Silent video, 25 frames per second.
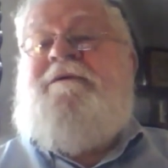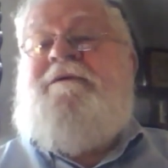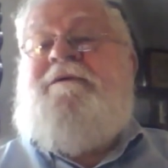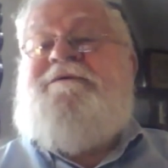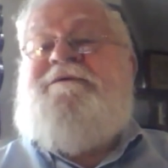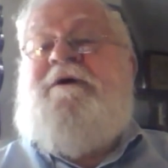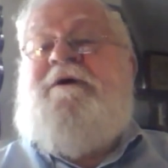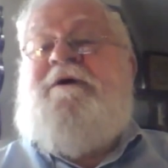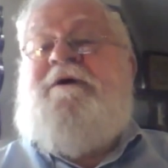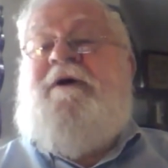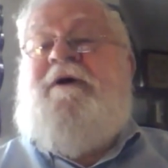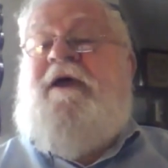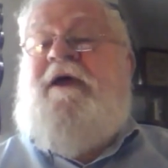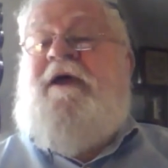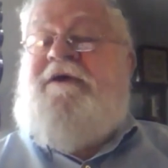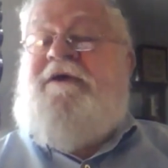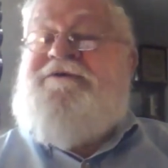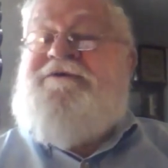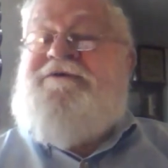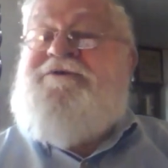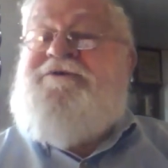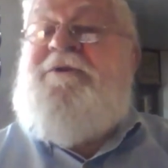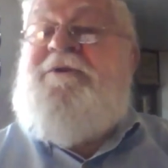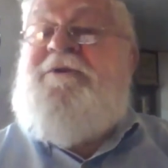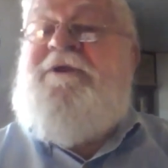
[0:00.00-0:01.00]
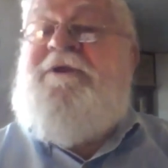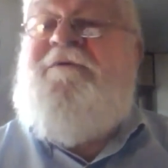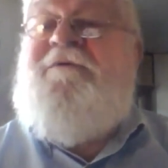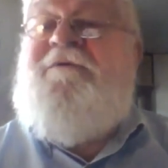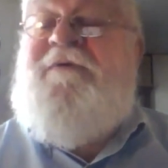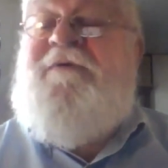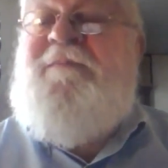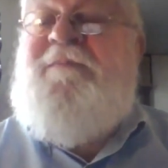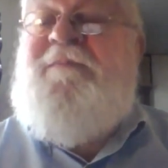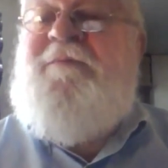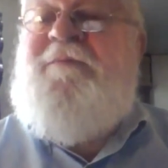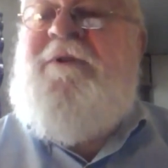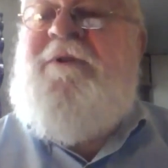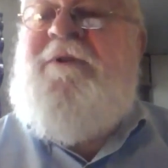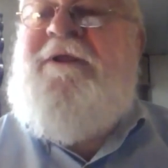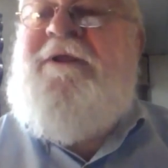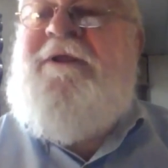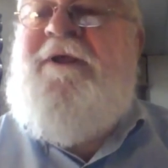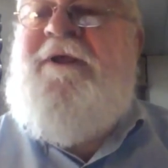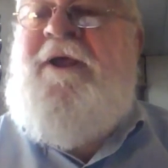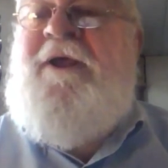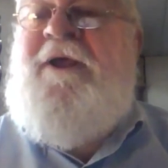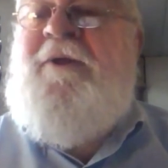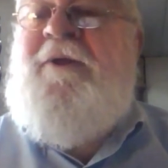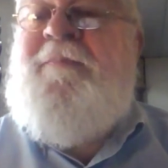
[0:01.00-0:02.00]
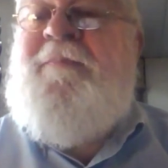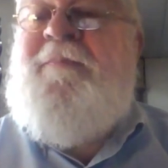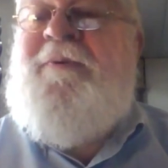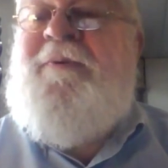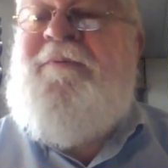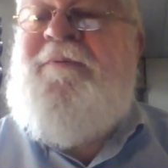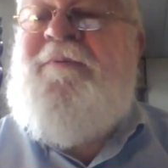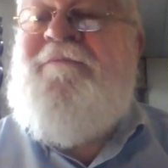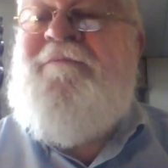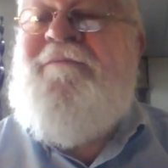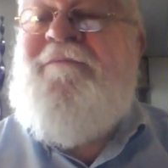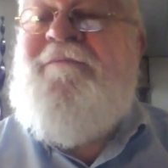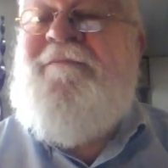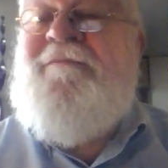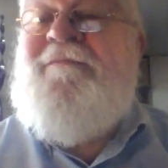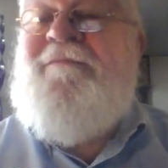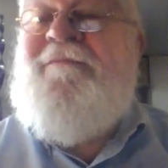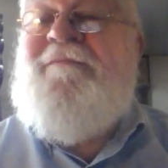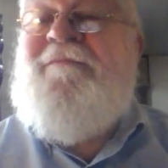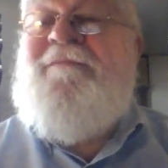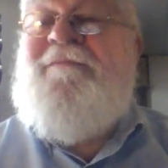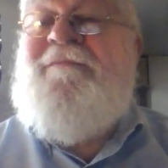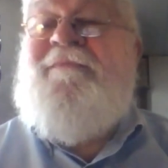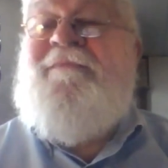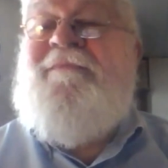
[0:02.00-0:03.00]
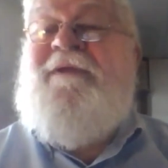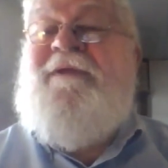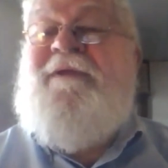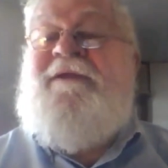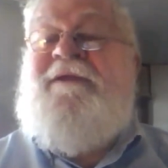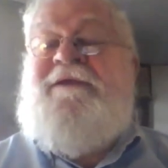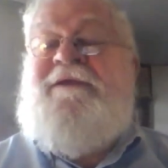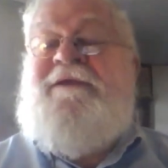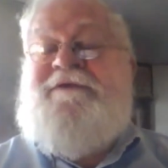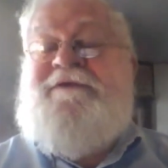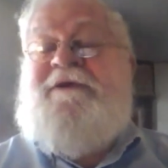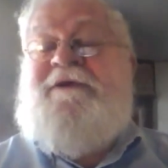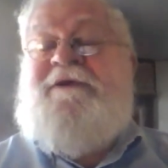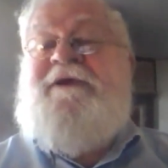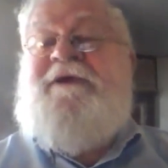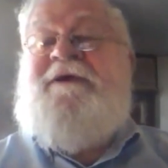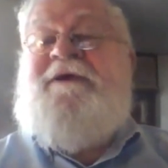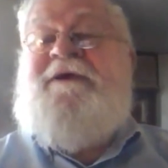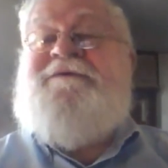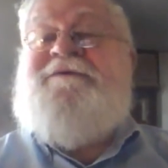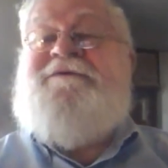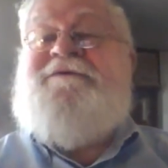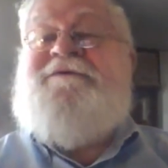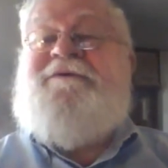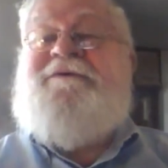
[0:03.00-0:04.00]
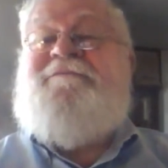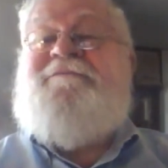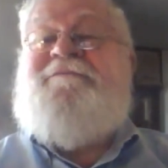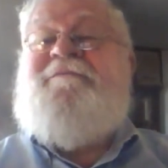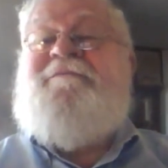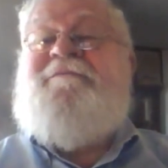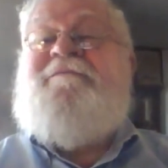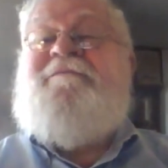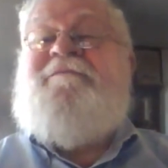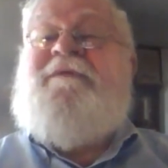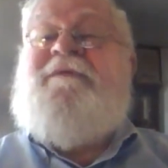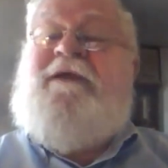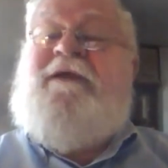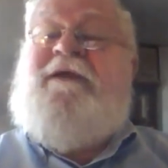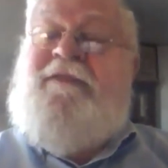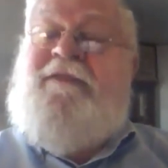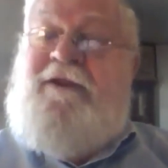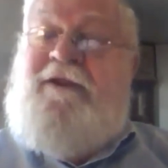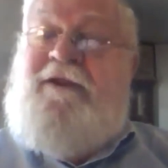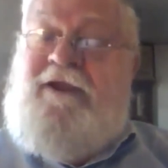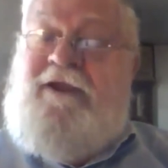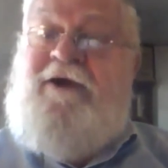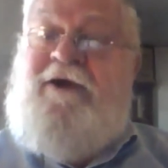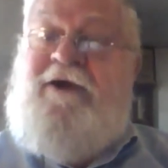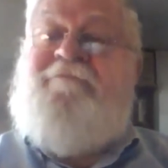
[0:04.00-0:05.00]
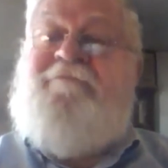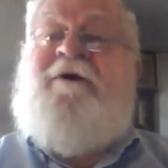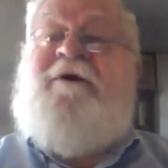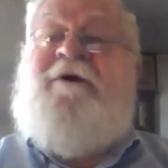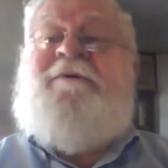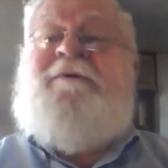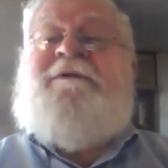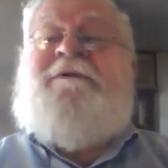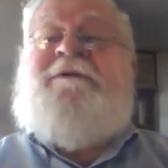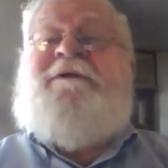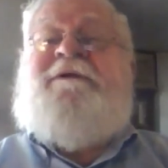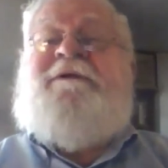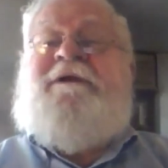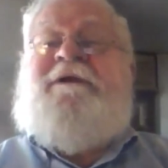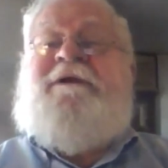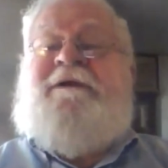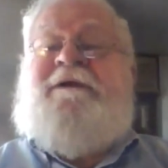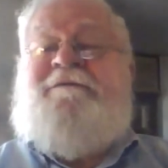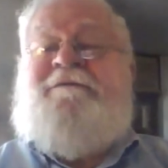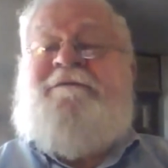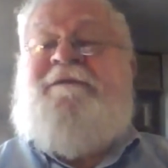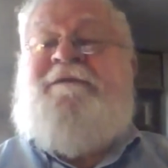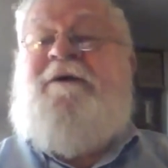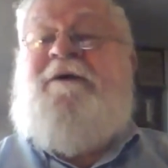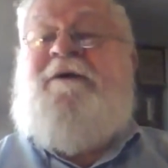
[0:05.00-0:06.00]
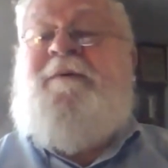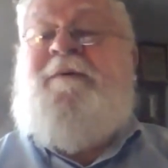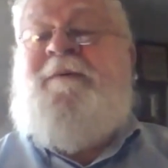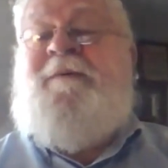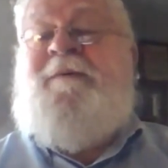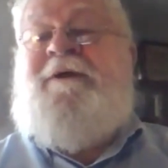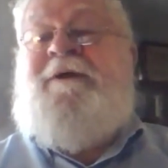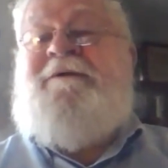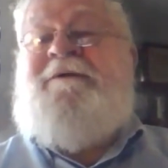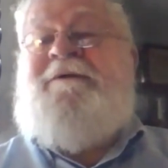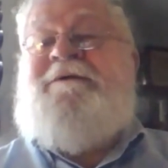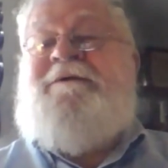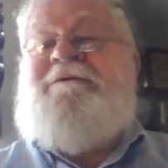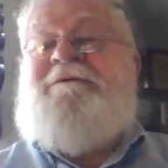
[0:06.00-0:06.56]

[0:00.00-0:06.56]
So I asked Julian if he'd be willing to help, and he said yes. And then I got Rowan, and there we went.